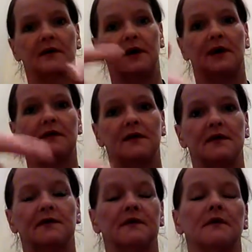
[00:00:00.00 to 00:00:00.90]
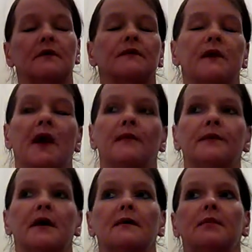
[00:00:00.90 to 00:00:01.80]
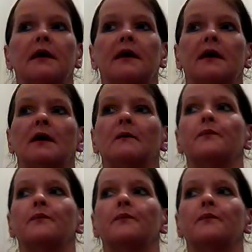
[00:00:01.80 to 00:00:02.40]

getting this wrapped up here.